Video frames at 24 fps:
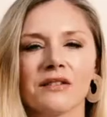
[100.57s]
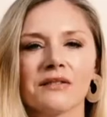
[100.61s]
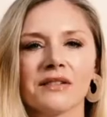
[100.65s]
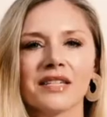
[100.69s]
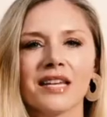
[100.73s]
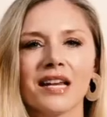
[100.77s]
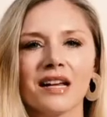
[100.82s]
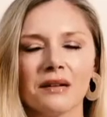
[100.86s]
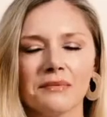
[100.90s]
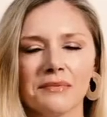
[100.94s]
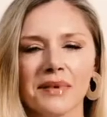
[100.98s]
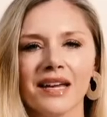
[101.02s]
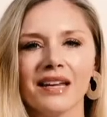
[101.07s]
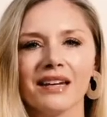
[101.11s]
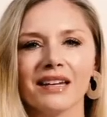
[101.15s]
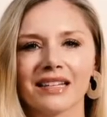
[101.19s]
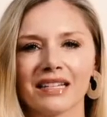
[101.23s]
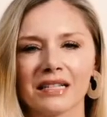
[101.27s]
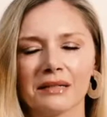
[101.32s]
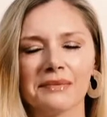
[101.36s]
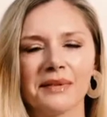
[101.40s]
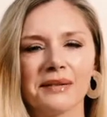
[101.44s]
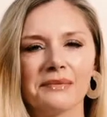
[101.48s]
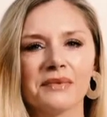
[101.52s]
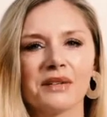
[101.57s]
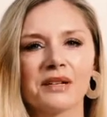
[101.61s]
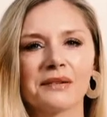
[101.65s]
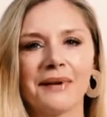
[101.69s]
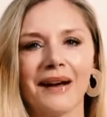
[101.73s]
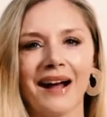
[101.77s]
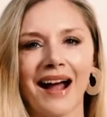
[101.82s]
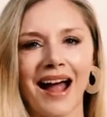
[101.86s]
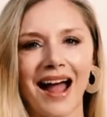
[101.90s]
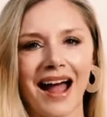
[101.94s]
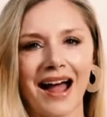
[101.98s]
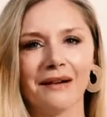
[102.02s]
So tell me a little bit more
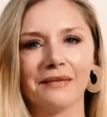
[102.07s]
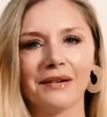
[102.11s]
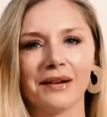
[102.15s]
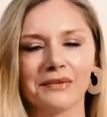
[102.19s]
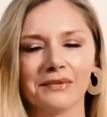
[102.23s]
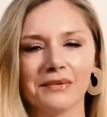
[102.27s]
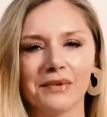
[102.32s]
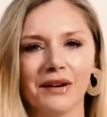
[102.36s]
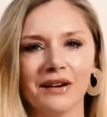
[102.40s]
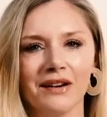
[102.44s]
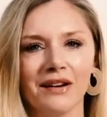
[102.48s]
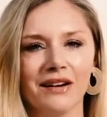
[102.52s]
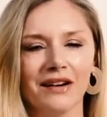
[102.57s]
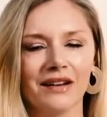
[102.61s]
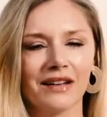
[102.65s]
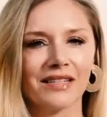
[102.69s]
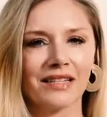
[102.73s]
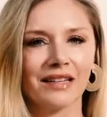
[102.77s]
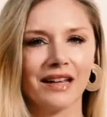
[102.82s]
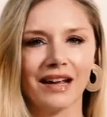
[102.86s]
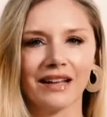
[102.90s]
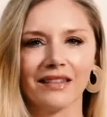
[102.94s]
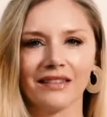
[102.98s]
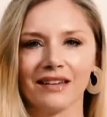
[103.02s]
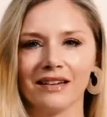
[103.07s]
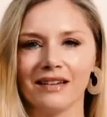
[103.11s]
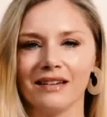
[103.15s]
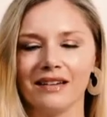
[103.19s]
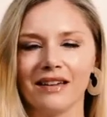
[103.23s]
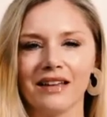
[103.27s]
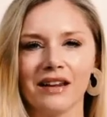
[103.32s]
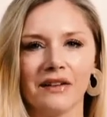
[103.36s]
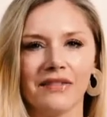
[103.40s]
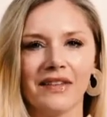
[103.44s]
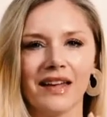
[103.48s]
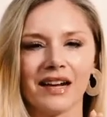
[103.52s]
about how it works, like
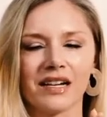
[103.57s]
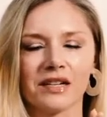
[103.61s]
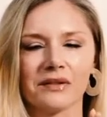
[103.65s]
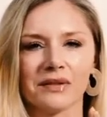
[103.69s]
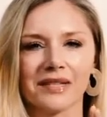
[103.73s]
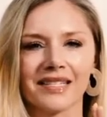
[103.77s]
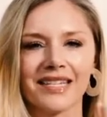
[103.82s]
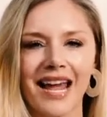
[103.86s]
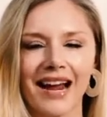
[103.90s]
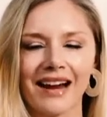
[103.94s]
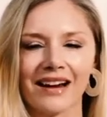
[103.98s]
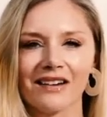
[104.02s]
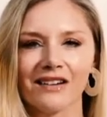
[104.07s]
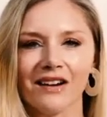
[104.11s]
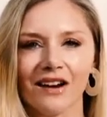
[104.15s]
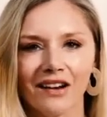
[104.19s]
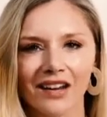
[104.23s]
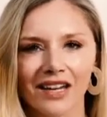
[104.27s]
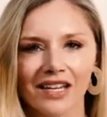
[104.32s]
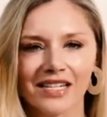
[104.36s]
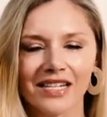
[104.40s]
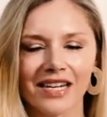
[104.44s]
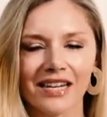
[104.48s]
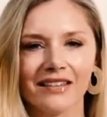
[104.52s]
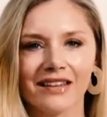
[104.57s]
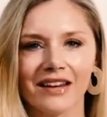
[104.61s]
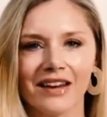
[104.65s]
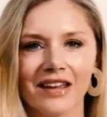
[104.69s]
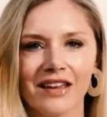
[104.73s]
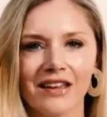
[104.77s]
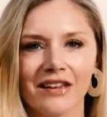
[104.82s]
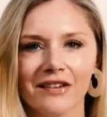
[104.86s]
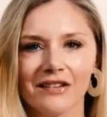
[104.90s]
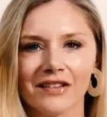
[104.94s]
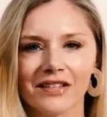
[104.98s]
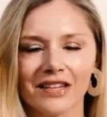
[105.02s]
the actual technology that it
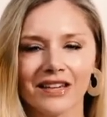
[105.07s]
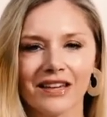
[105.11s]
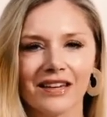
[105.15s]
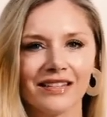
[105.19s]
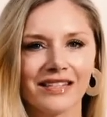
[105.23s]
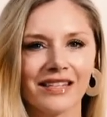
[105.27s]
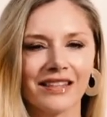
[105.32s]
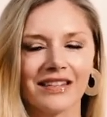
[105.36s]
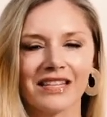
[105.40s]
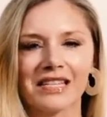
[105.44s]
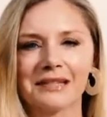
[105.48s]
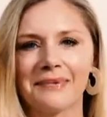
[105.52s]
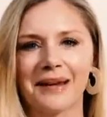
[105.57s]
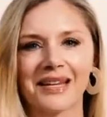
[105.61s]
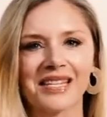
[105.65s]
uses and the